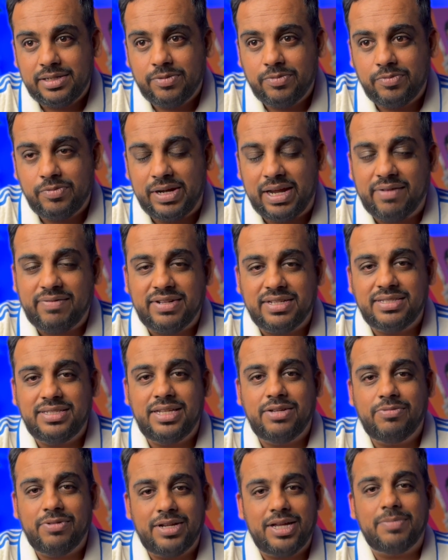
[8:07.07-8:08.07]
we have to
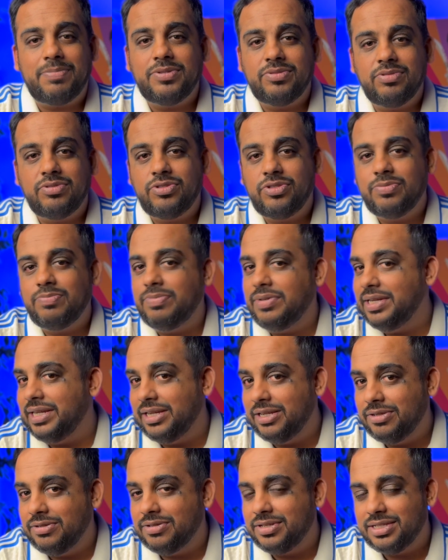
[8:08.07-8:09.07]
see what happens with Shubman
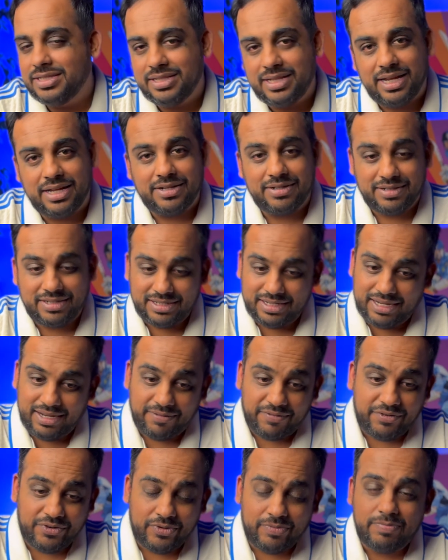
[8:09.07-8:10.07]
Gill, because now
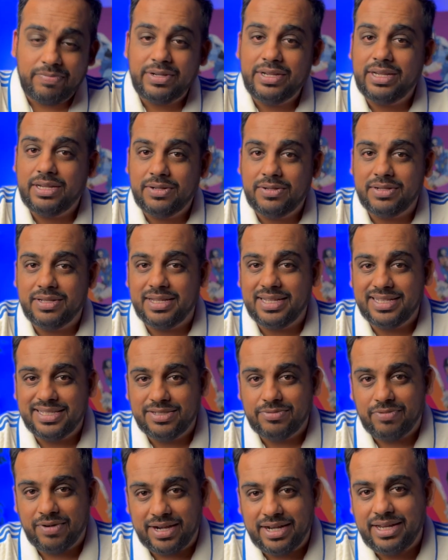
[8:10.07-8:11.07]
if Shubman Gill
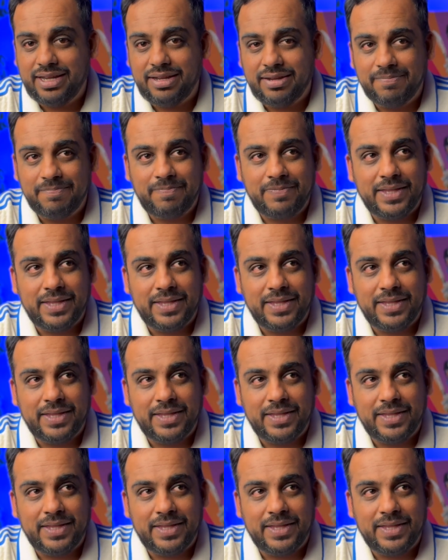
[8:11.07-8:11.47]
is ready,